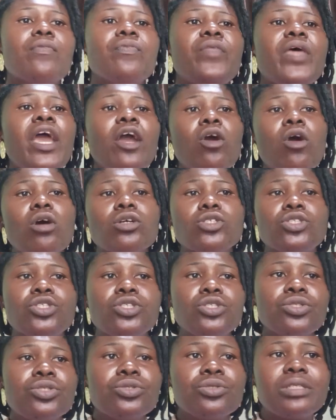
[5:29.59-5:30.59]
They
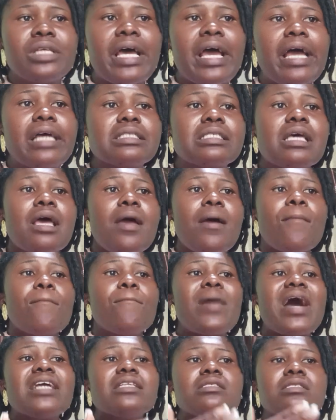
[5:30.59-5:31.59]
continue that
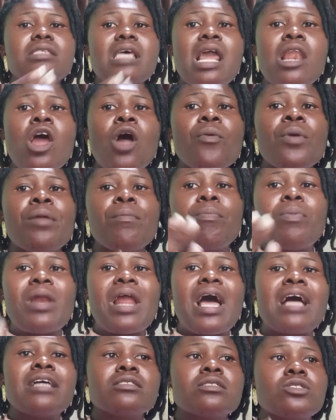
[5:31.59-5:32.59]
by tailoring
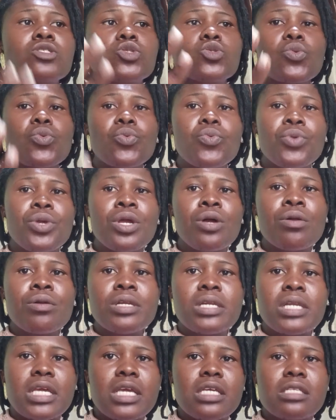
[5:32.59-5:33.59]
plans to
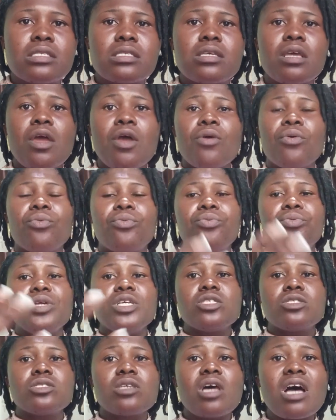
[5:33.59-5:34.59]
real needs,
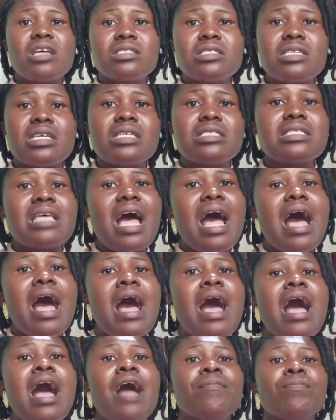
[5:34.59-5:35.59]
resources
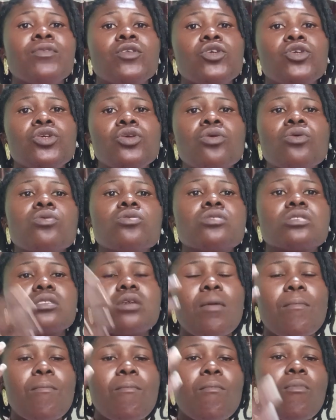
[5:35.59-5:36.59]
are
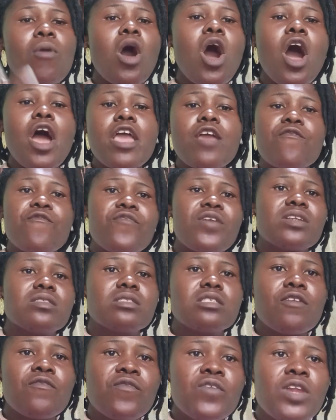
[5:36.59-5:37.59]
used more
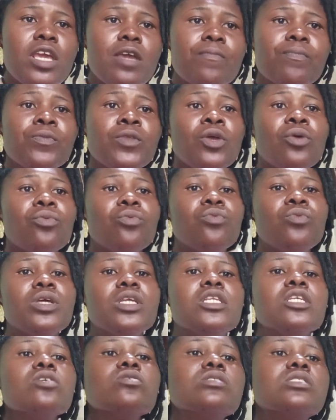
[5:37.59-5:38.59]
effectively,
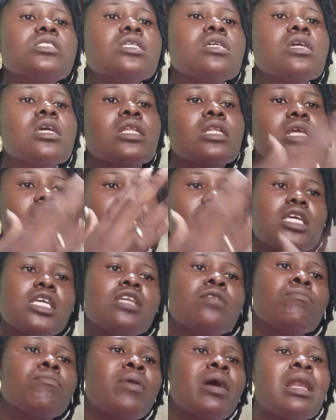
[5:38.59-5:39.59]
reducing
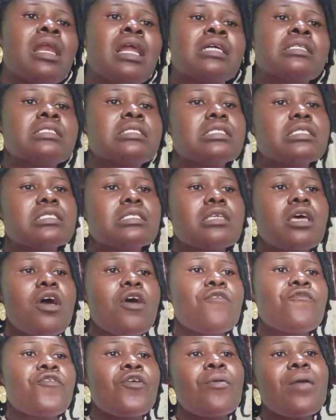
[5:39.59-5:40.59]
imbalances.
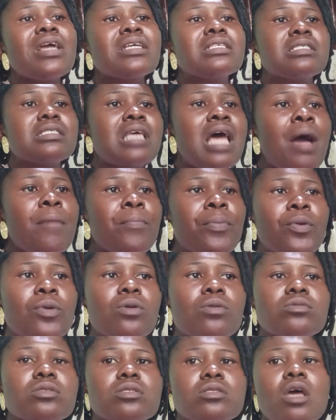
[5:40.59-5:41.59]
For
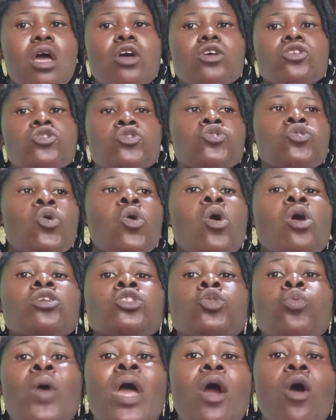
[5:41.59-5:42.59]
examples,
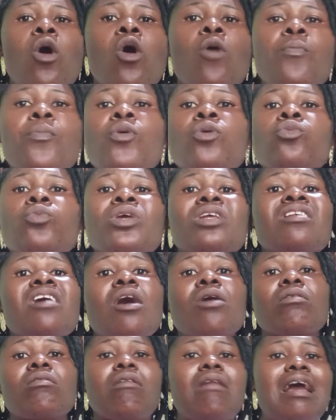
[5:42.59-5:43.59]
schools were opened
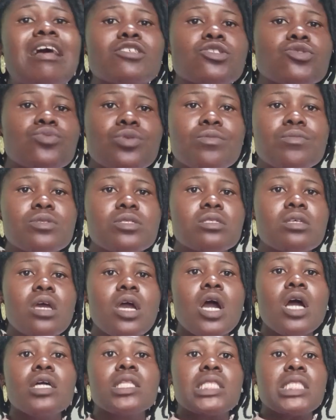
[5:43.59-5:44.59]
without classrooms,
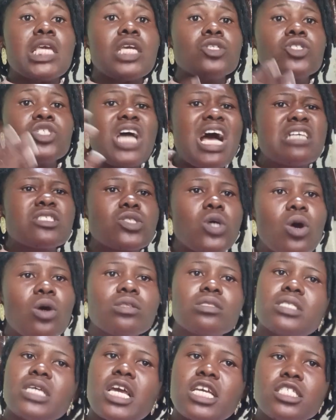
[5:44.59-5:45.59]
teachers
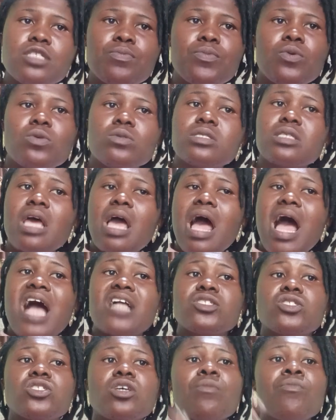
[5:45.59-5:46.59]
or textbooks,
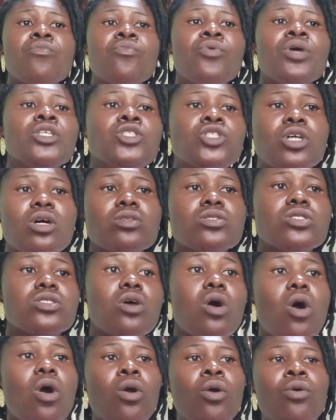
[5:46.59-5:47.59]
and some regions
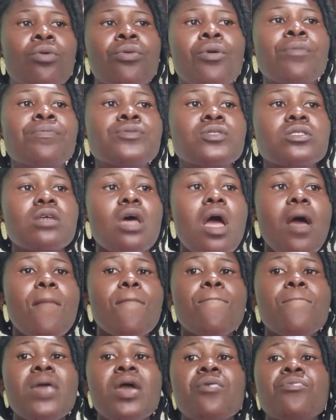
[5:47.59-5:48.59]
or groups
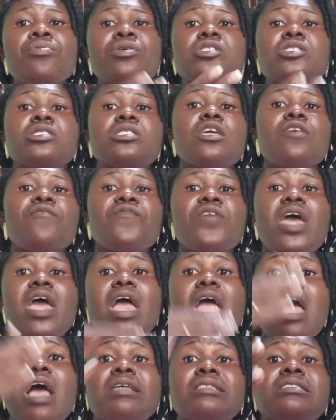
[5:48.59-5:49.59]
may receive
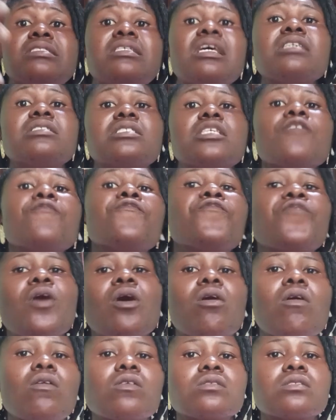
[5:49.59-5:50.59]
excessive
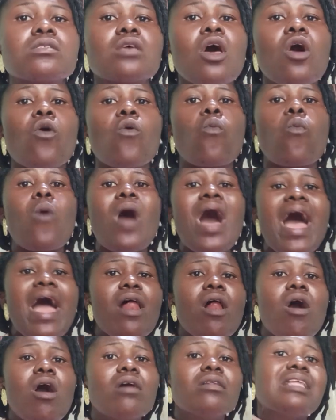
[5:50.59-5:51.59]
focus
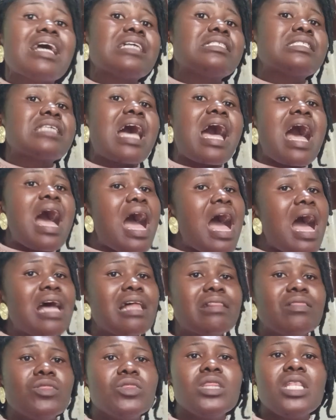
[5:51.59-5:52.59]
while others are
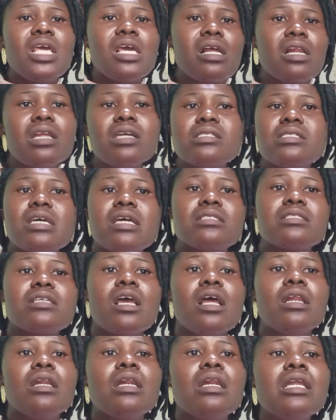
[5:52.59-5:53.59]
neglected,
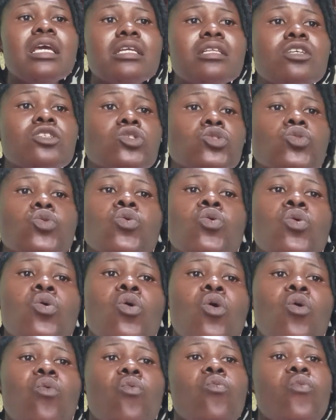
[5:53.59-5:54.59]
leading
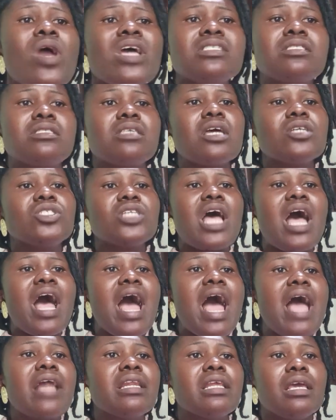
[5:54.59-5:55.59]
to wastage
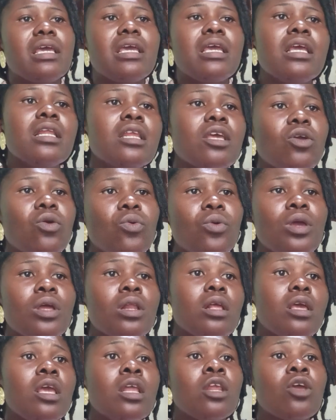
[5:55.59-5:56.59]
and
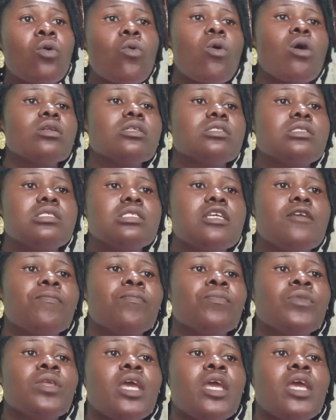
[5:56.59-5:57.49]
inequality.